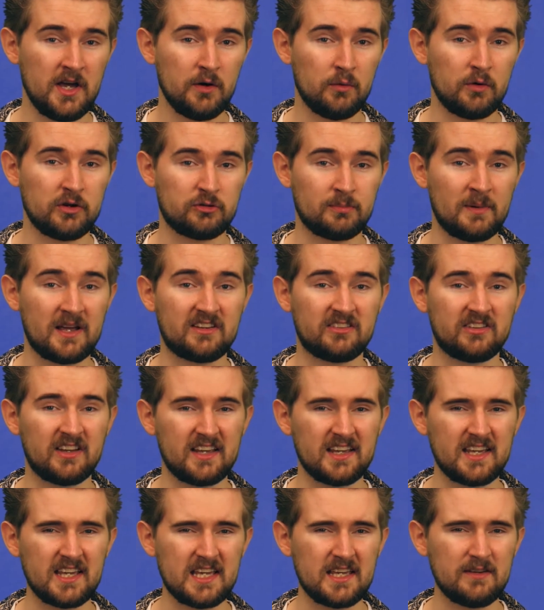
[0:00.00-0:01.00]
which makes
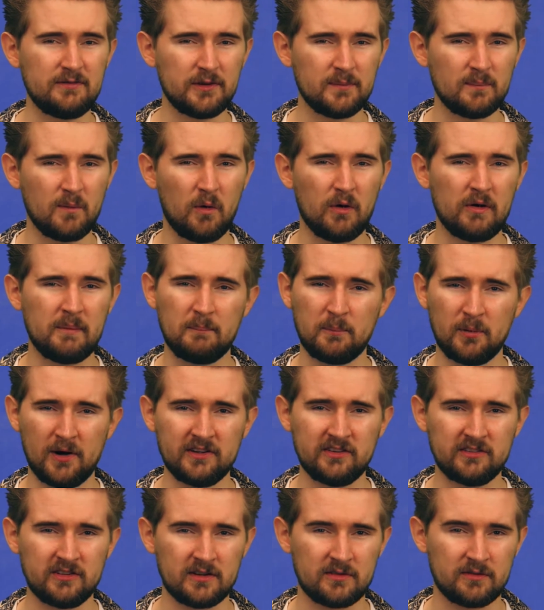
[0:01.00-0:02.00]
it even more
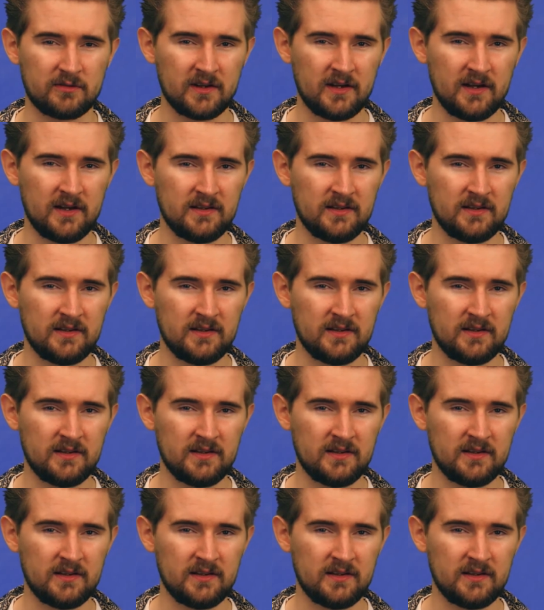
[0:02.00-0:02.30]
impressive